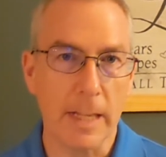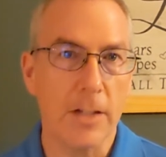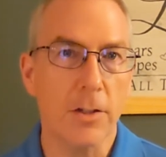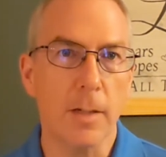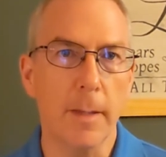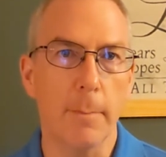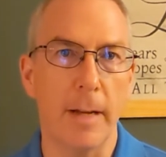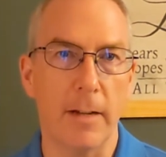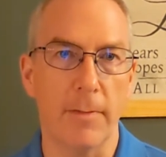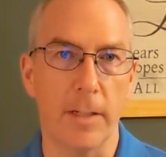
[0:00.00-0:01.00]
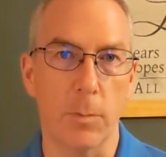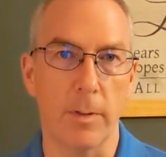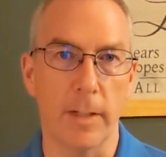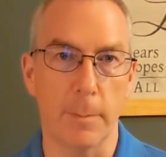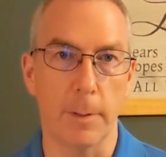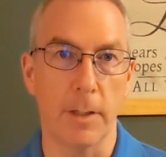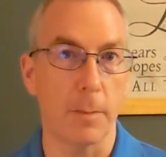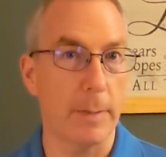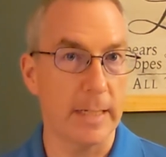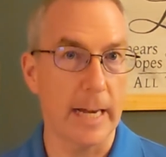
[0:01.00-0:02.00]
So some of the benefits we've
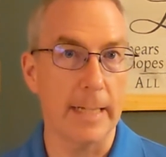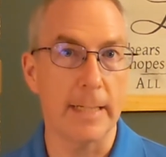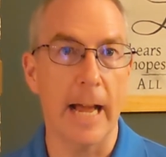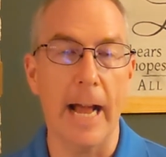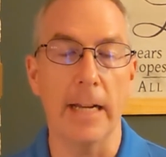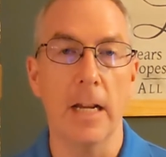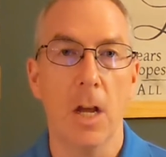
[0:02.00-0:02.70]
experienced besides that,